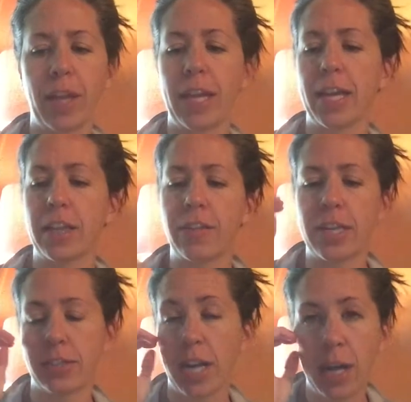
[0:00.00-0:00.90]
Like at the
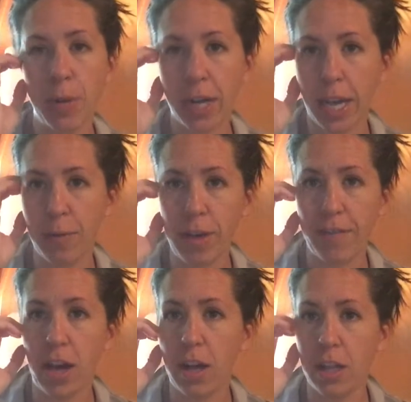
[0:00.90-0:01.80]
restaurant I work at, we have
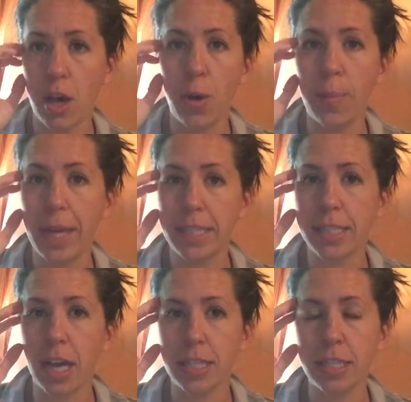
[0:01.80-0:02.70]
all homemade
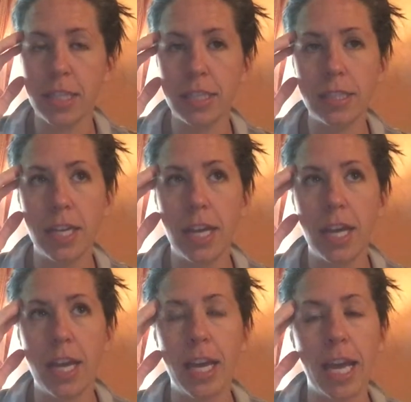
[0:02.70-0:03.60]
sauces,
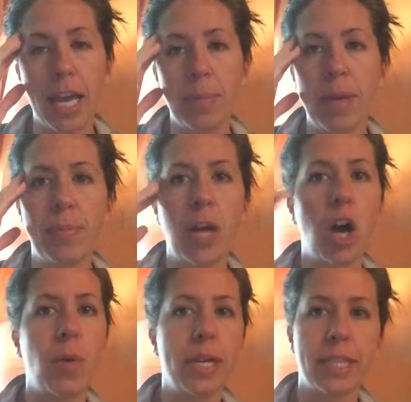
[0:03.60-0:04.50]
and people
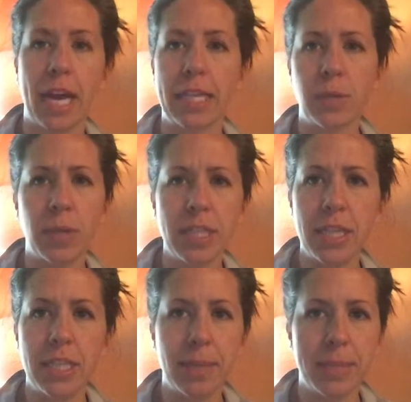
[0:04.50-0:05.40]
always ask, what's in
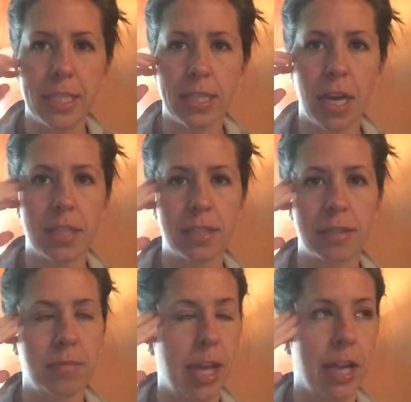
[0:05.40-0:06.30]
the tipsy sauce?
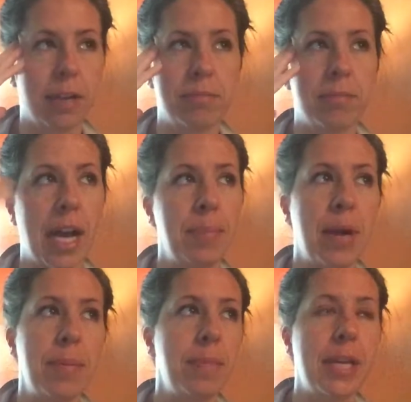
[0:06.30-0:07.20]
Like, I
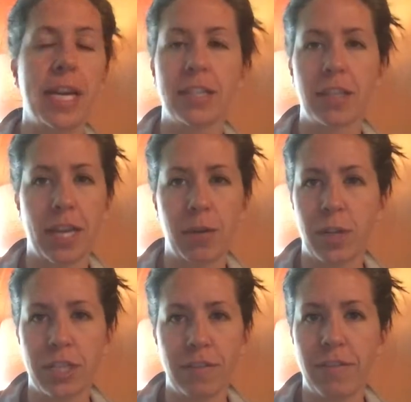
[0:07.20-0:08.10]
probably answer that
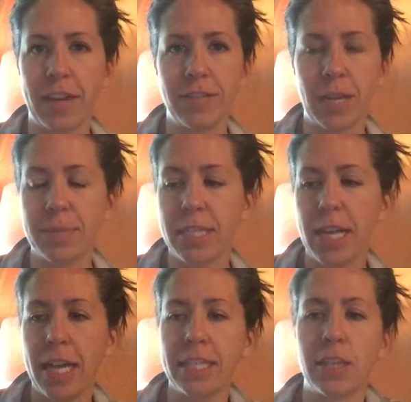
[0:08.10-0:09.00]
question 5 times a day.